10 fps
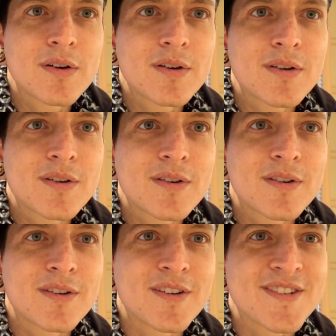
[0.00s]

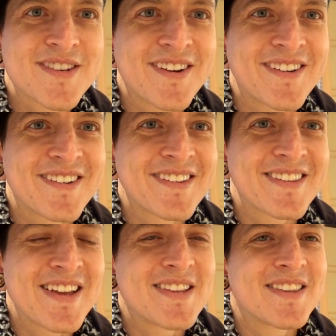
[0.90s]
oh." So
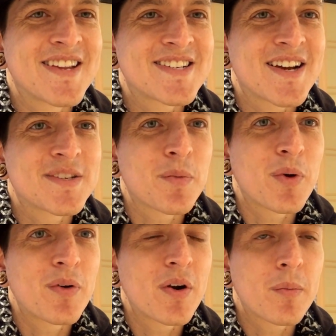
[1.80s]
that that shies them away right.